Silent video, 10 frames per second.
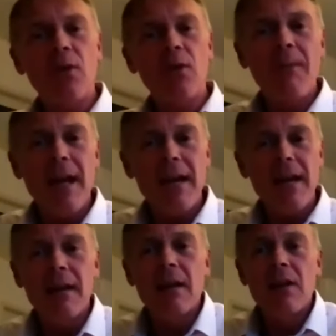That
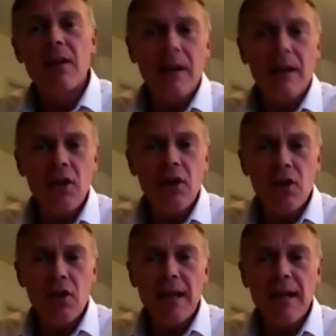night, there was 12
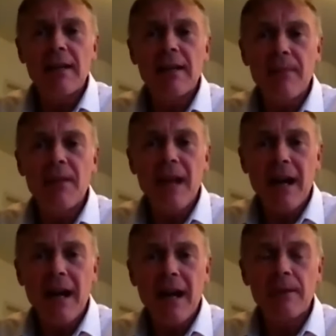men, 12
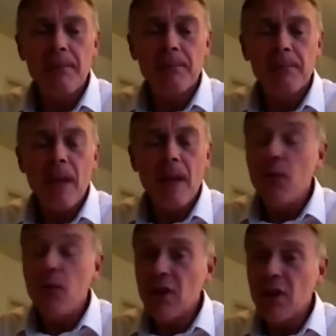church leaders came
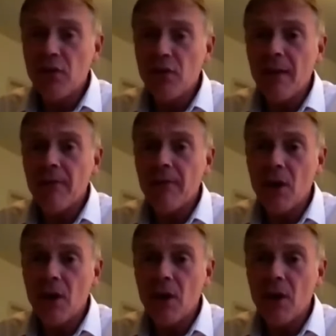to the house.